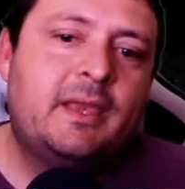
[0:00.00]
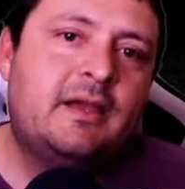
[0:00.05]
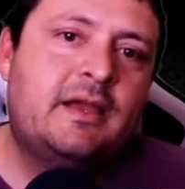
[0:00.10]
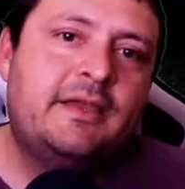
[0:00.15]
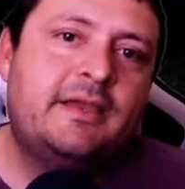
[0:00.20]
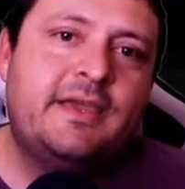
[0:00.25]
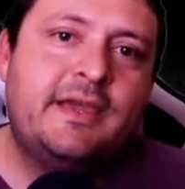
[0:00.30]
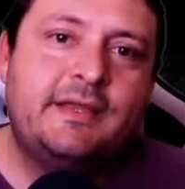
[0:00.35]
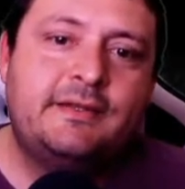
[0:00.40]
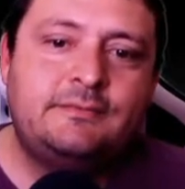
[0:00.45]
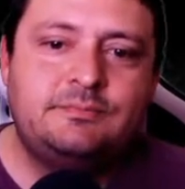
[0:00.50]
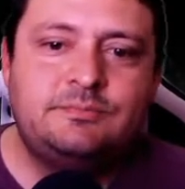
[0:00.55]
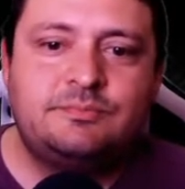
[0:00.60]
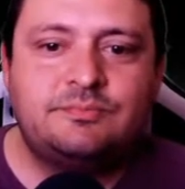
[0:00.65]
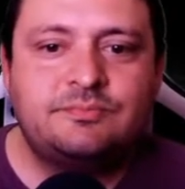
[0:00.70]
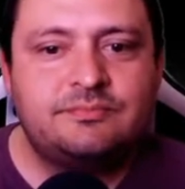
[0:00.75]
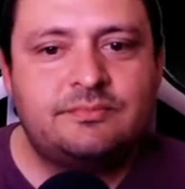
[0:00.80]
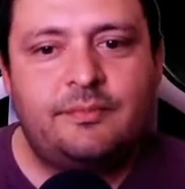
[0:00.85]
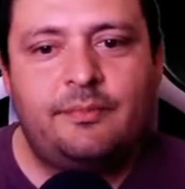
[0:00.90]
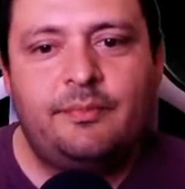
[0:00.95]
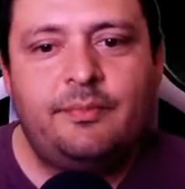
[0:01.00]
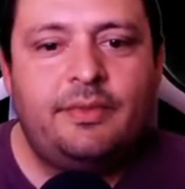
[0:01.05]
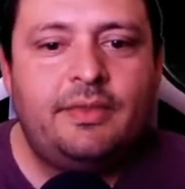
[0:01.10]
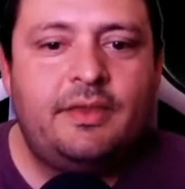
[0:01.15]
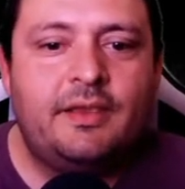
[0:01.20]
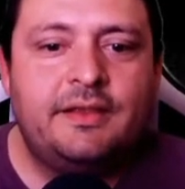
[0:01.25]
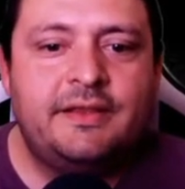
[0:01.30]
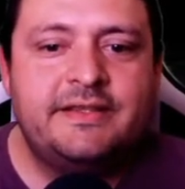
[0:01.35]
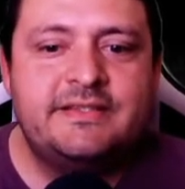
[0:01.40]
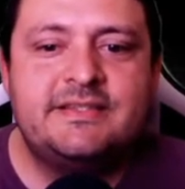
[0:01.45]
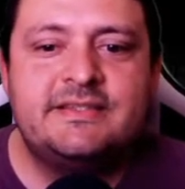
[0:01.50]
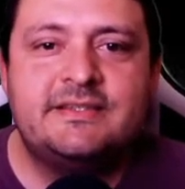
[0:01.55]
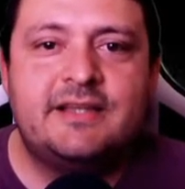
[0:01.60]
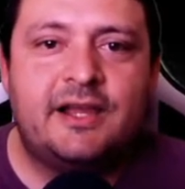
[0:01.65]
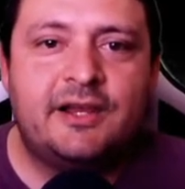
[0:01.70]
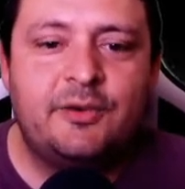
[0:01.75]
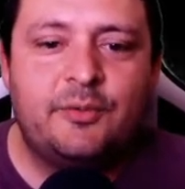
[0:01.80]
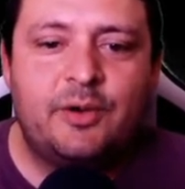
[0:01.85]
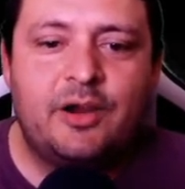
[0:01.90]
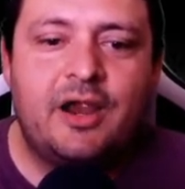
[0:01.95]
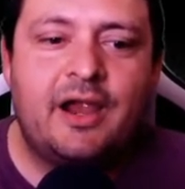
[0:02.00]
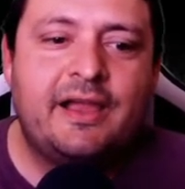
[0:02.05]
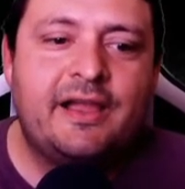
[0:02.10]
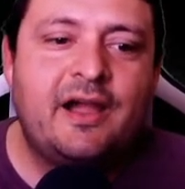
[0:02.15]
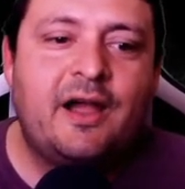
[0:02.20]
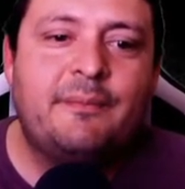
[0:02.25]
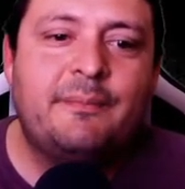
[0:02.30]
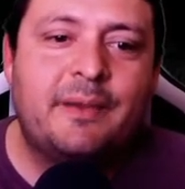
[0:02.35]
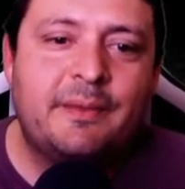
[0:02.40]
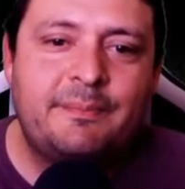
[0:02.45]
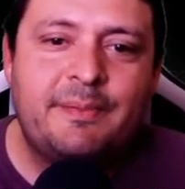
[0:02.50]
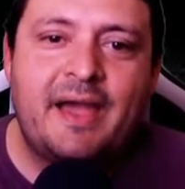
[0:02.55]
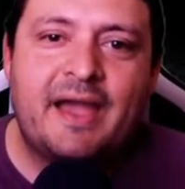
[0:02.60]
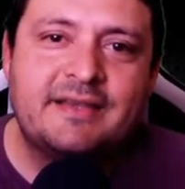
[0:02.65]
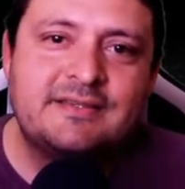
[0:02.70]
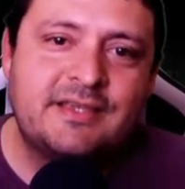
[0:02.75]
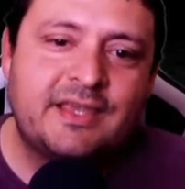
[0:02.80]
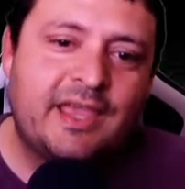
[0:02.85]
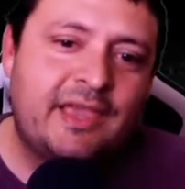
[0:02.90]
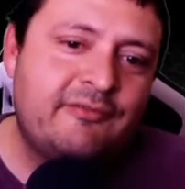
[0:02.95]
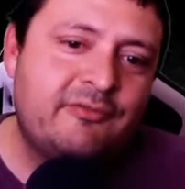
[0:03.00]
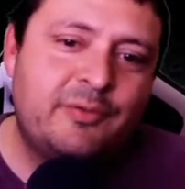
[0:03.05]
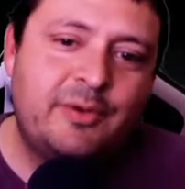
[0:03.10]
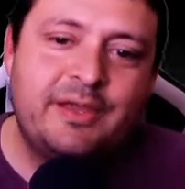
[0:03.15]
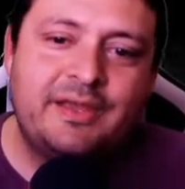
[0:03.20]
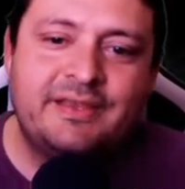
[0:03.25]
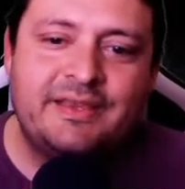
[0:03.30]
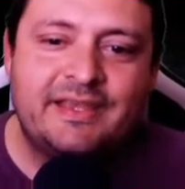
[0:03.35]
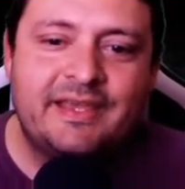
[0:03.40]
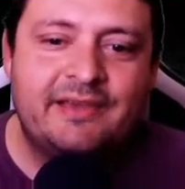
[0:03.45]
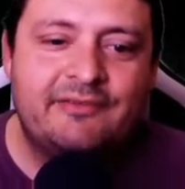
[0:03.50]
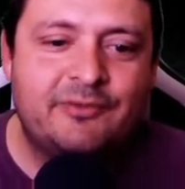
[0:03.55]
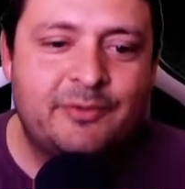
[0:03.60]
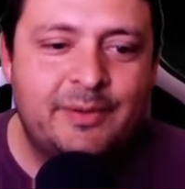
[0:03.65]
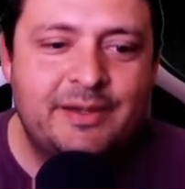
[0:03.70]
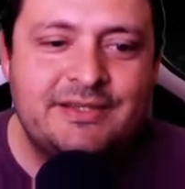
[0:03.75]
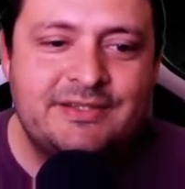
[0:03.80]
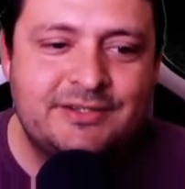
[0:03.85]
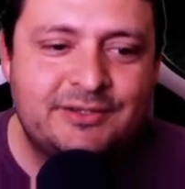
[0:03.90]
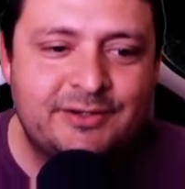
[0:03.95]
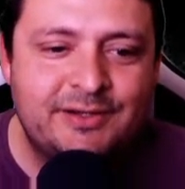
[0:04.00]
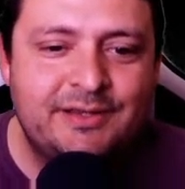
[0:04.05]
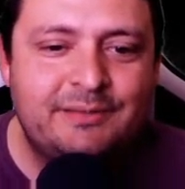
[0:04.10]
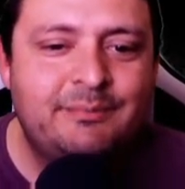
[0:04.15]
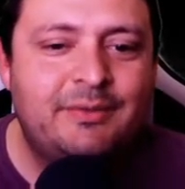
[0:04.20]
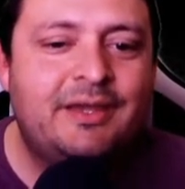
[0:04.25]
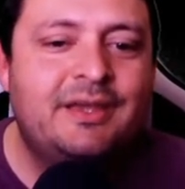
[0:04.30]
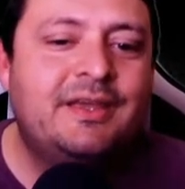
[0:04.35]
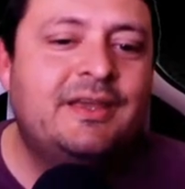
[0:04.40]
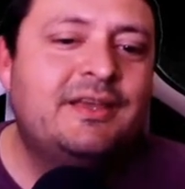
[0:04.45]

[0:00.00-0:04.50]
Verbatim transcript: Again, this is kind of where I got my packs I gave away in the giveaway stream.